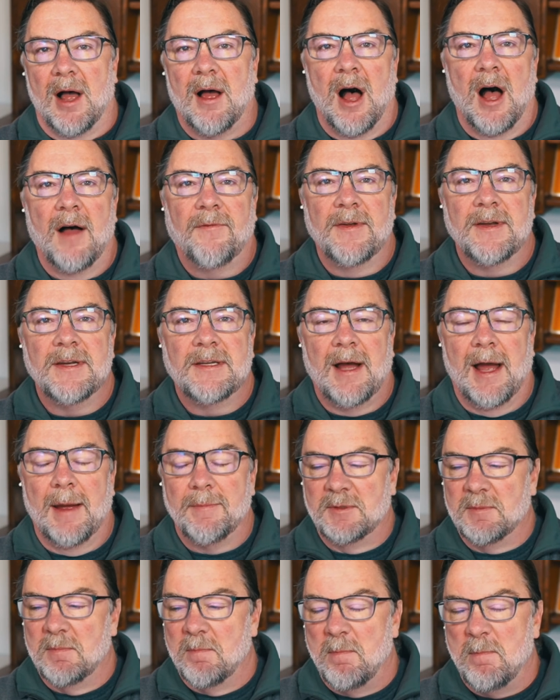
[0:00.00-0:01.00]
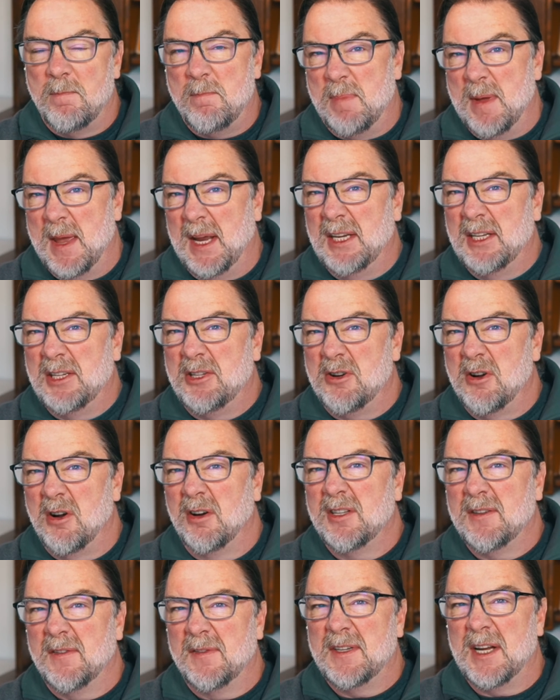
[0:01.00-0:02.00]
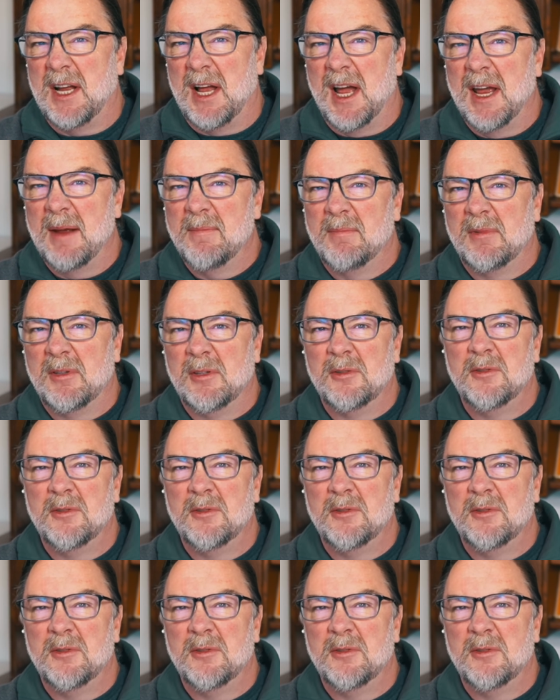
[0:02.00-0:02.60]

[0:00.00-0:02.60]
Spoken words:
oftentimes big chunks of time